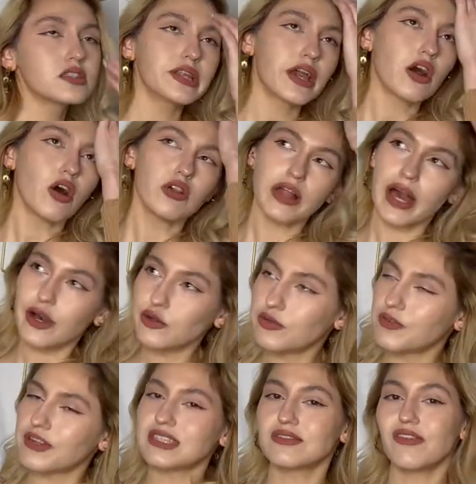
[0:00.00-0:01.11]
the whole
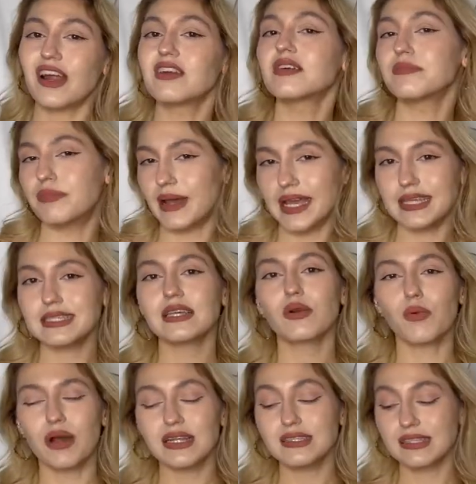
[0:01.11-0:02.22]
outfit is very basic,
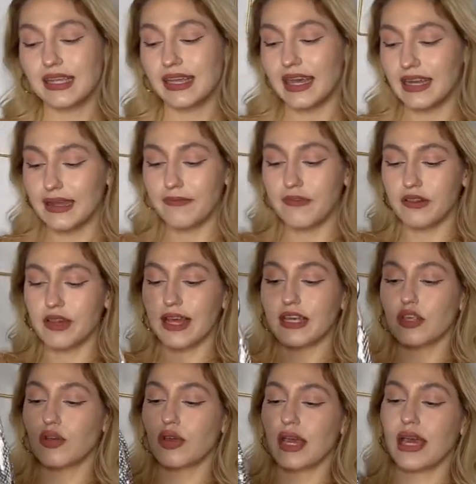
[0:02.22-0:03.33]
once again, I feel like
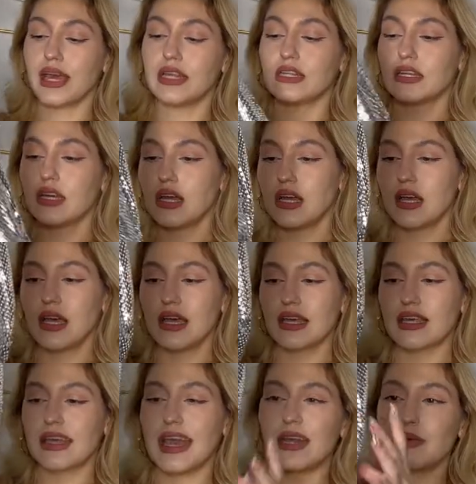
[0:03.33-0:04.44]
you can
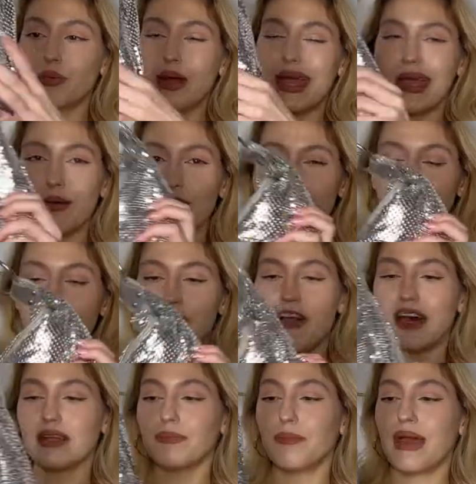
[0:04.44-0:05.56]
get away with a
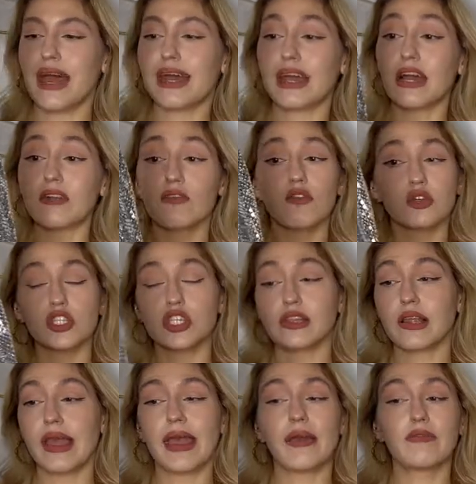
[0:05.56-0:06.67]
fun bag.
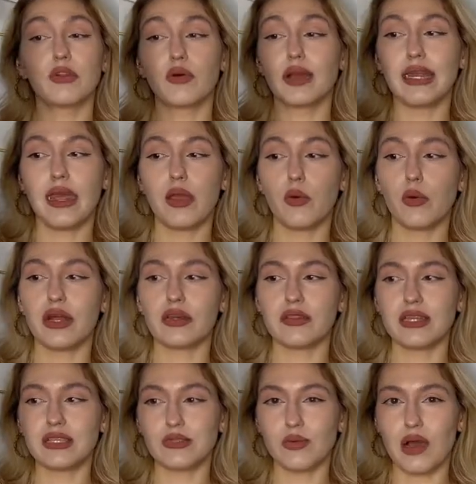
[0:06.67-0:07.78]
Unfortunately, I have no idea where
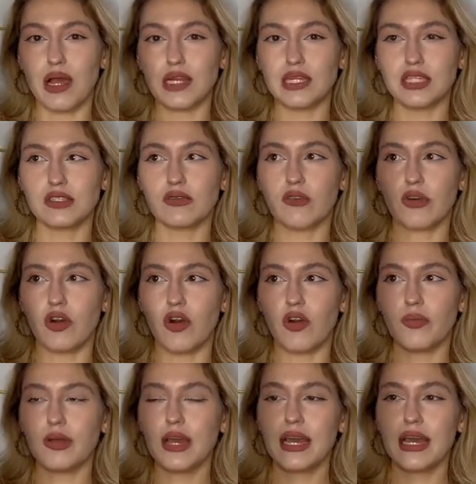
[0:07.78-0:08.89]
this one is
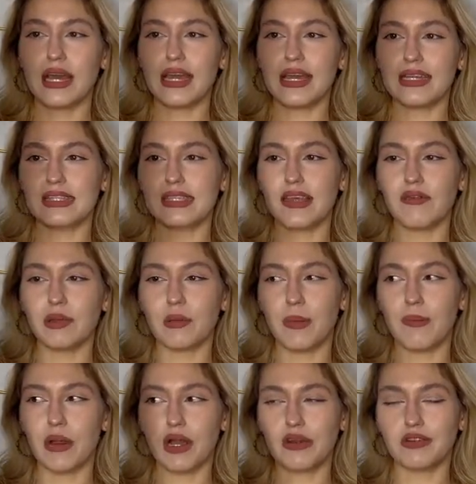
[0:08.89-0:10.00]
from. It's giving me
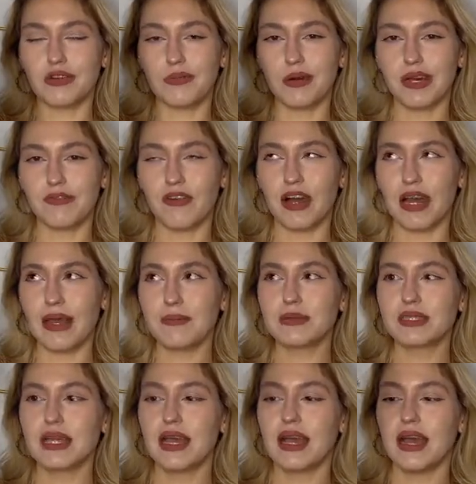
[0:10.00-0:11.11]
Paco Rabanne vibes.
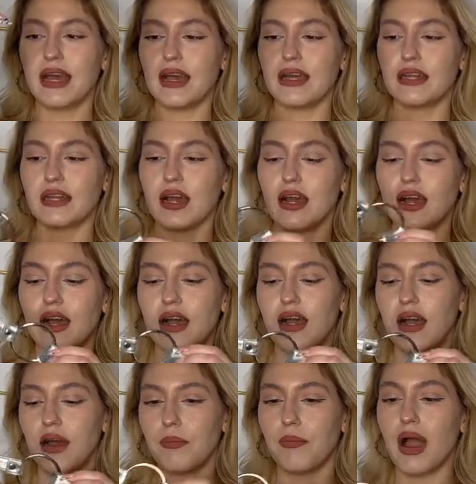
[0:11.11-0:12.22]
And
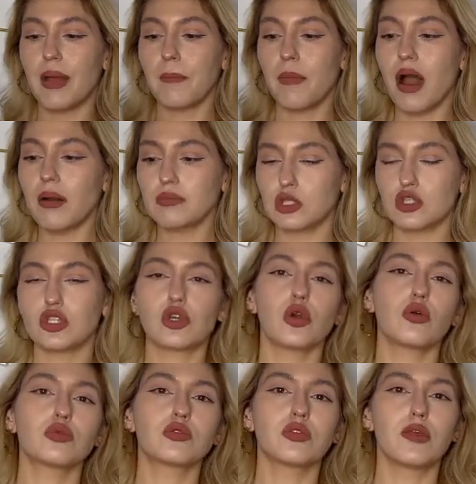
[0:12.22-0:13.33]
my mom used to
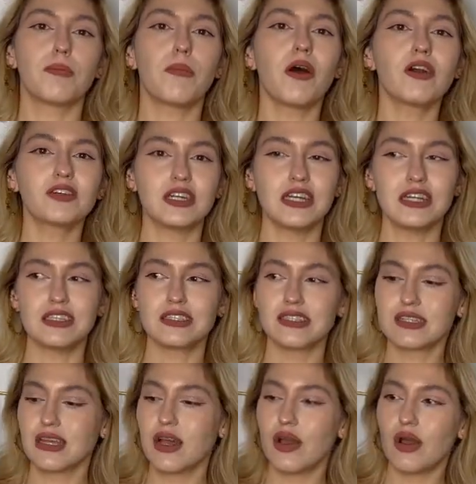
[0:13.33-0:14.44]
go to the
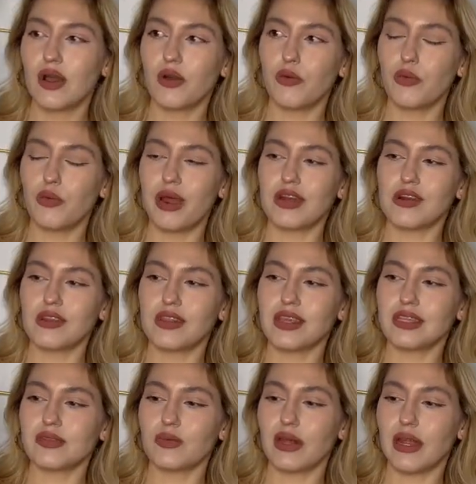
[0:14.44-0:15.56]
parties wearing
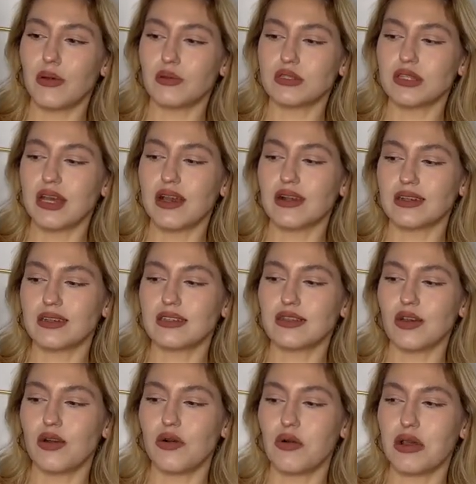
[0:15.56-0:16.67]
this when I was young,
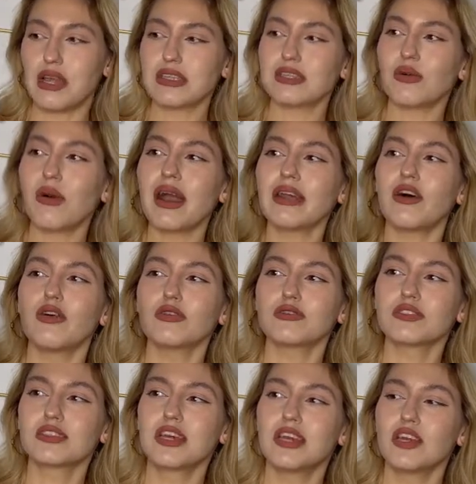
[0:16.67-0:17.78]
so it's quite old.
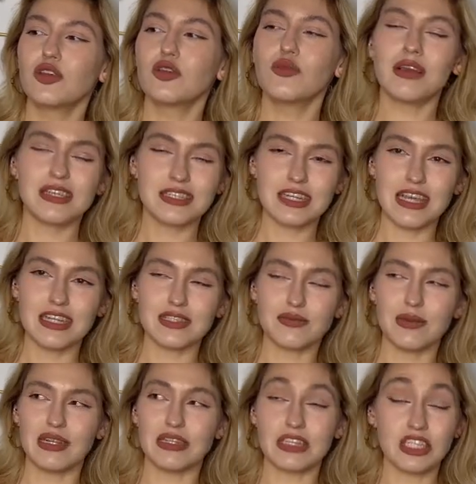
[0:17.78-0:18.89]
You may say it's
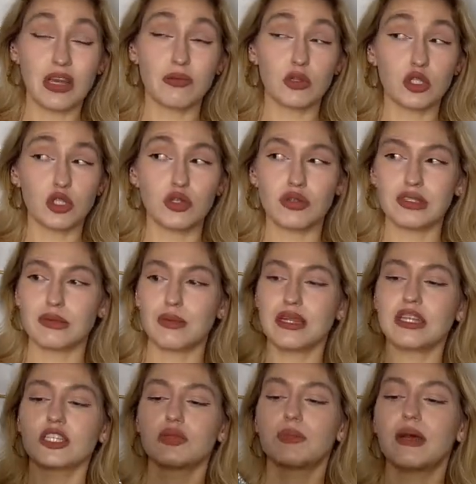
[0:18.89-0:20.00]
vintage, I'm not sure it's
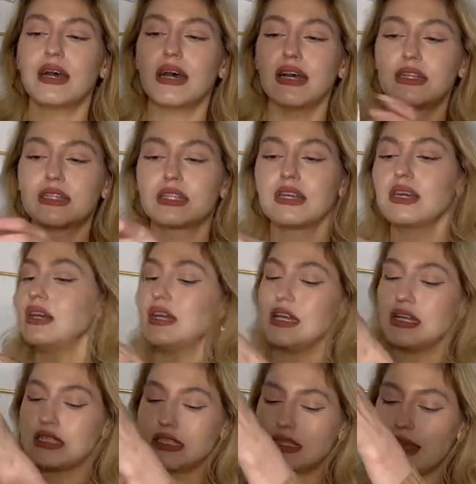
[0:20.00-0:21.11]
vintage, but
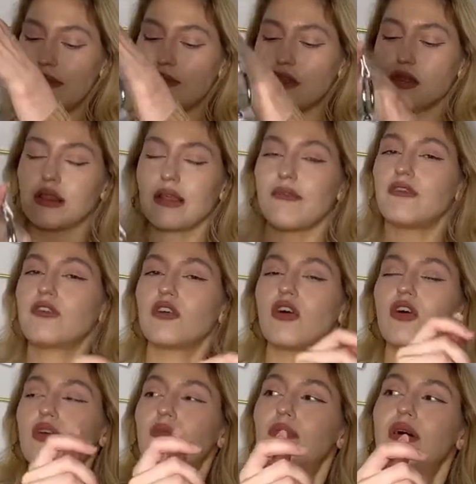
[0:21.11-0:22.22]
it's definitely
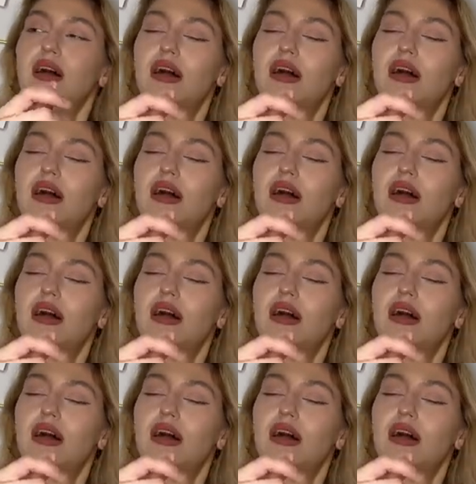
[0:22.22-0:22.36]
from,